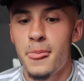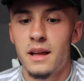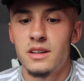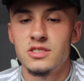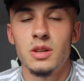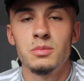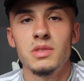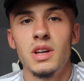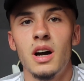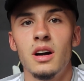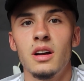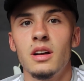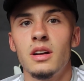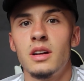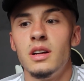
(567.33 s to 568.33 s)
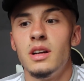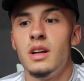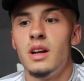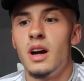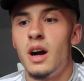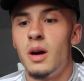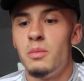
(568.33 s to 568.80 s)
Because I'm young,
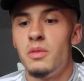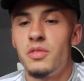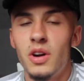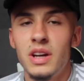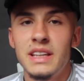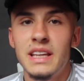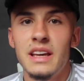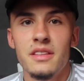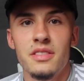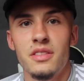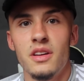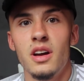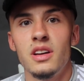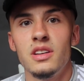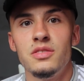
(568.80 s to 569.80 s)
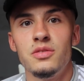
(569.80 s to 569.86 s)
if I get 30,